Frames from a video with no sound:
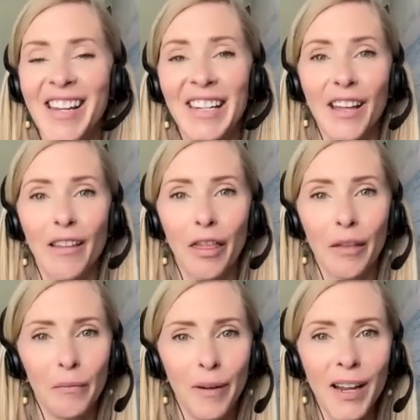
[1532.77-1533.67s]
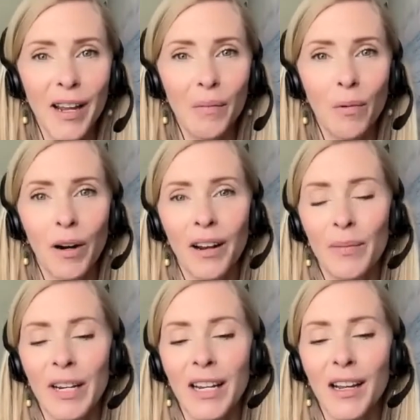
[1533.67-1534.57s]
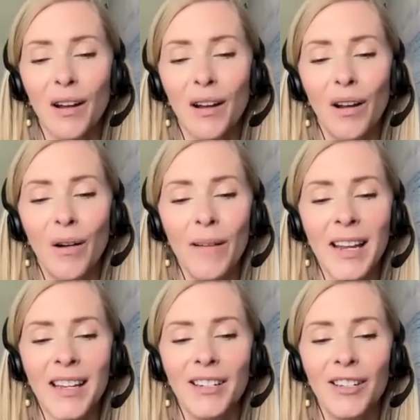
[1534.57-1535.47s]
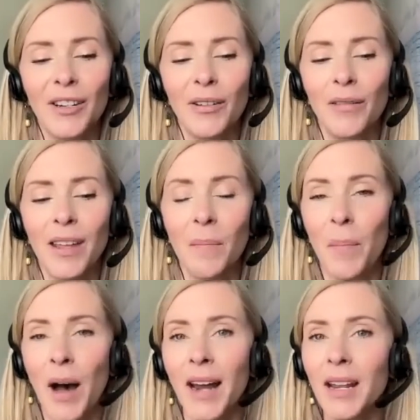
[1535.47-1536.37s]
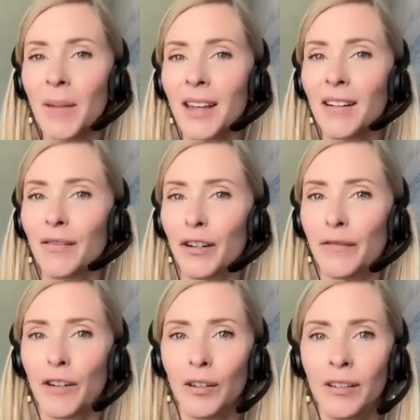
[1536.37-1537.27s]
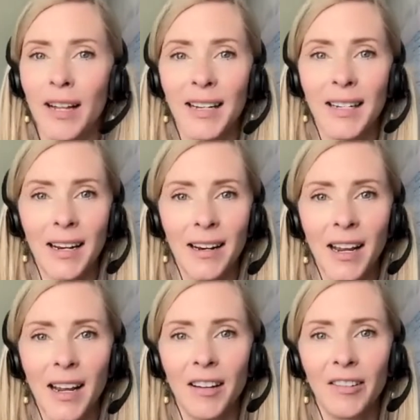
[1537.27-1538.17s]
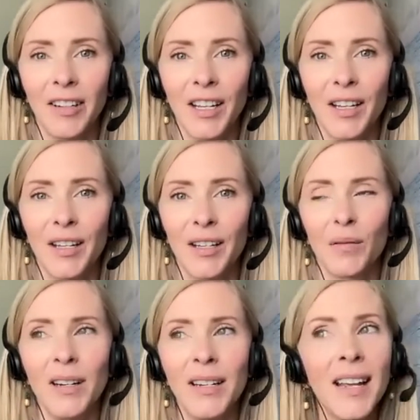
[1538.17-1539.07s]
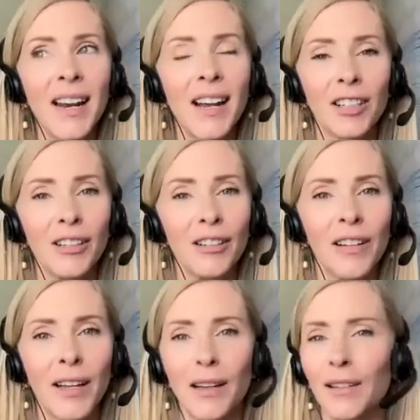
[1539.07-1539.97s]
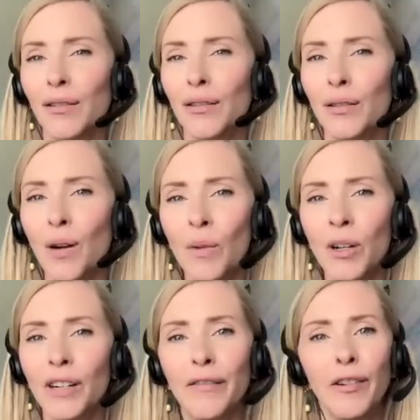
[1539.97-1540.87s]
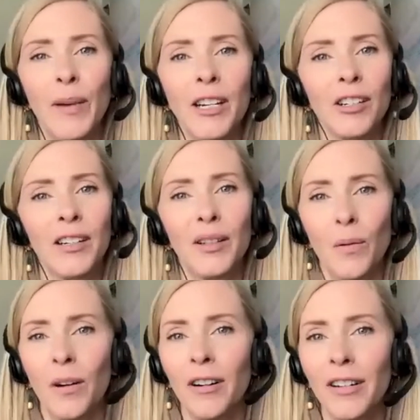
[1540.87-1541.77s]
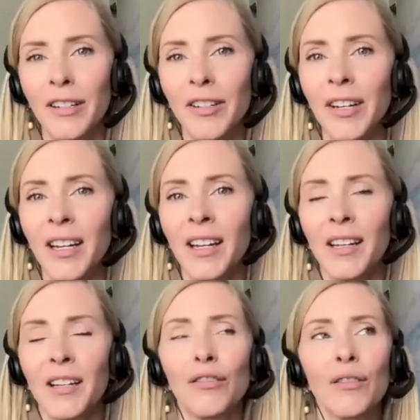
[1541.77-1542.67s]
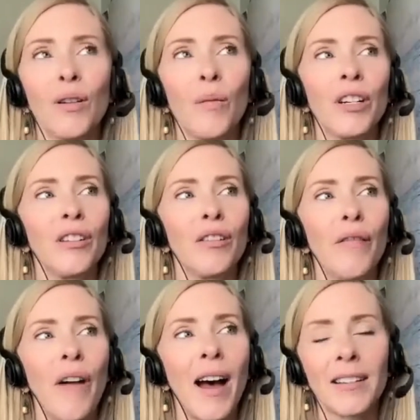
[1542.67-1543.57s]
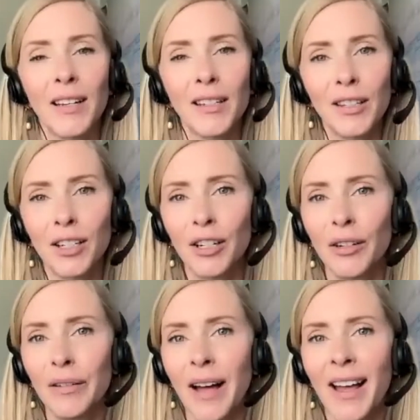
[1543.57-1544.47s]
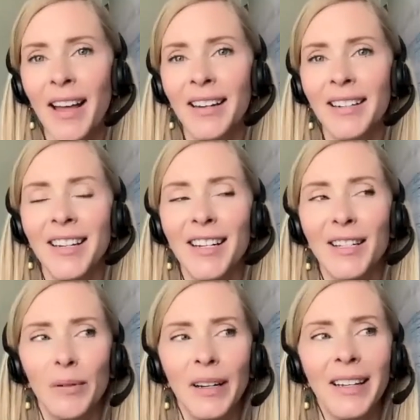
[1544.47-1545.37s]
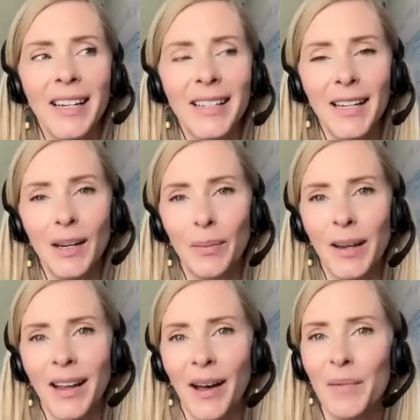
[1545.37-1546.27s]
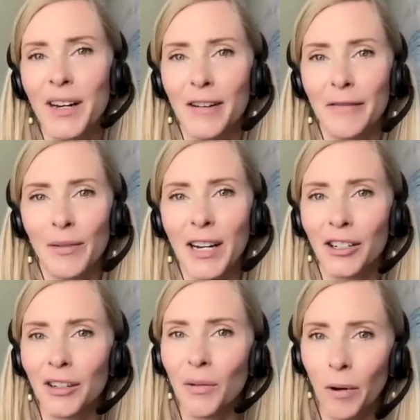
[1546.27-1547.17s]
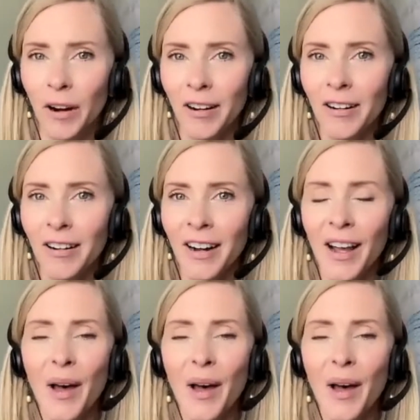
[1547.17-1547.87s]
In day 3, we're going to be going into the embodiment of your fertile identity. What does that actually look like? Because there's so much information in the world. There's so much that you have access to, and it's really easy to become an information hoarder.